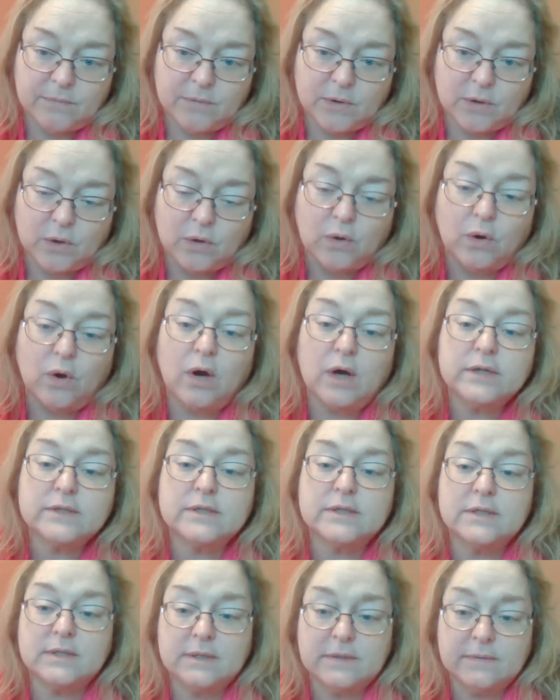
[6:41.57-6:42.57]

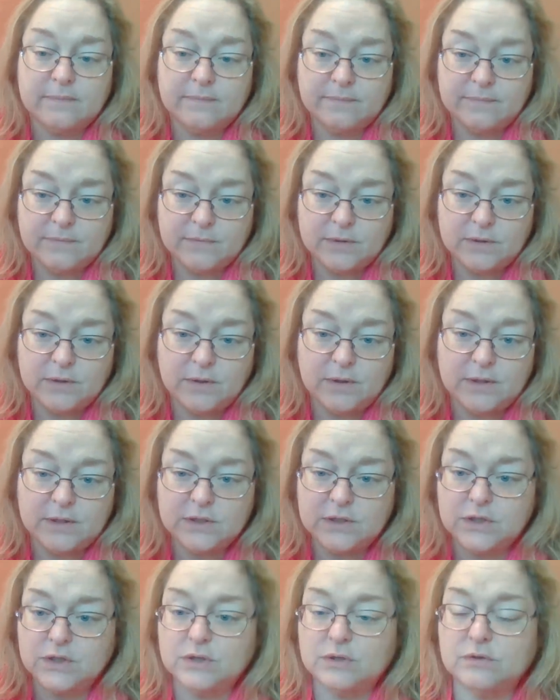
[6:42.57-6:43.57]
lost to
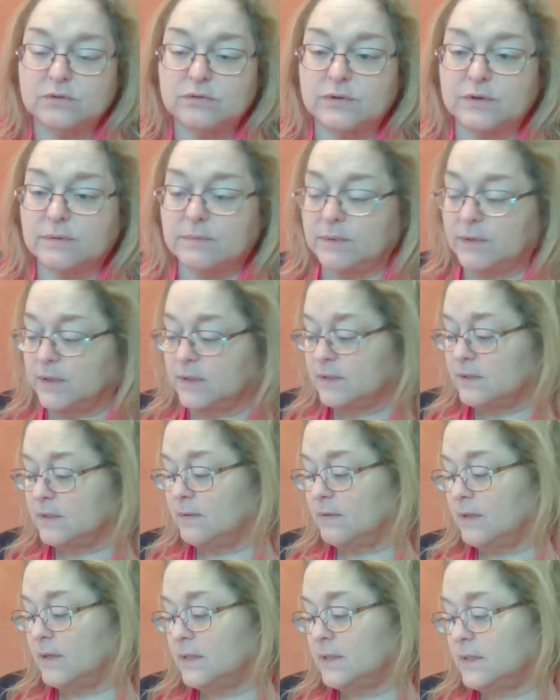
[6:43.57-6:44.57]
his children because
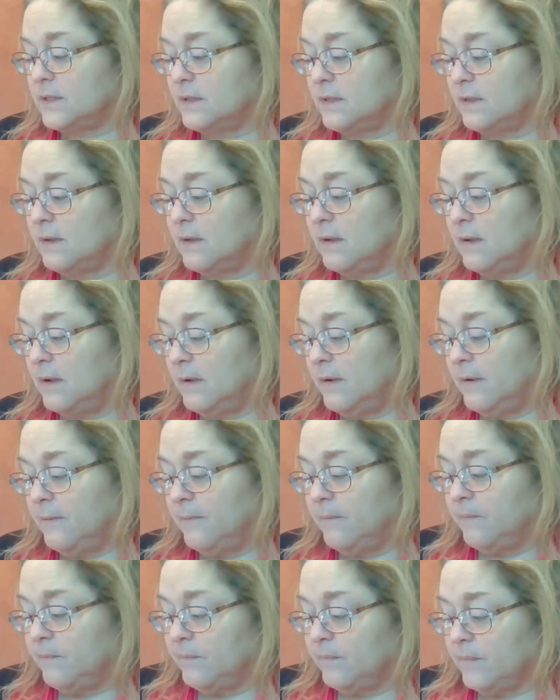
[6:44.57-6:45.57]
of this.
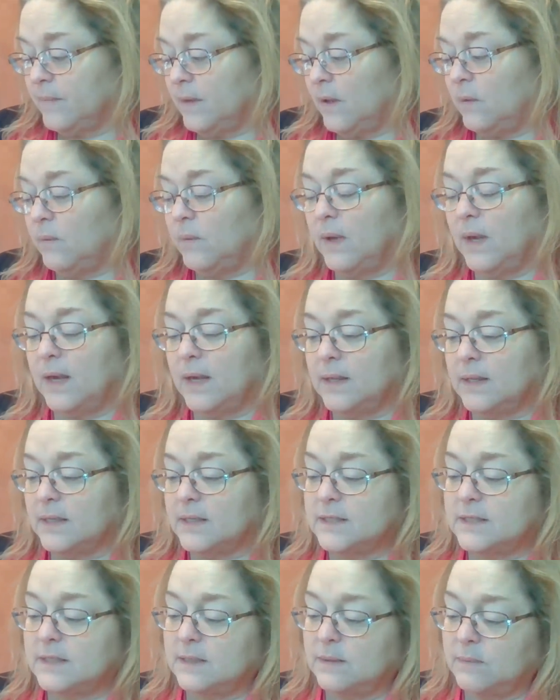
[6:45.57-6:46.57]
Okay,
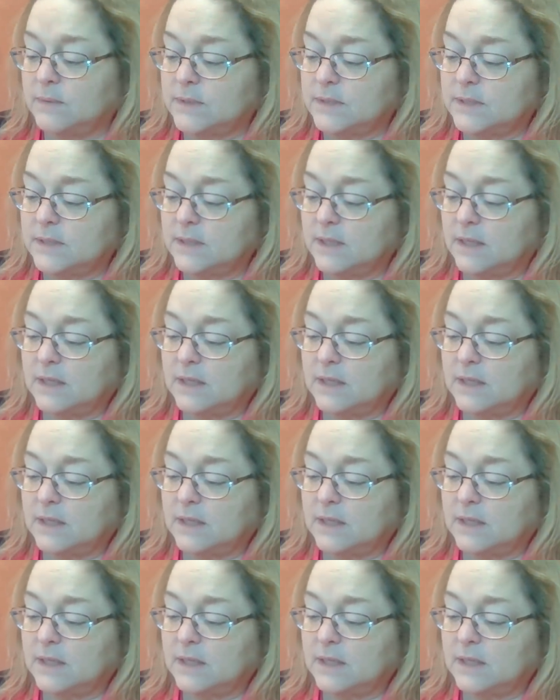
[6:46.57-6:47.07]
let's see what's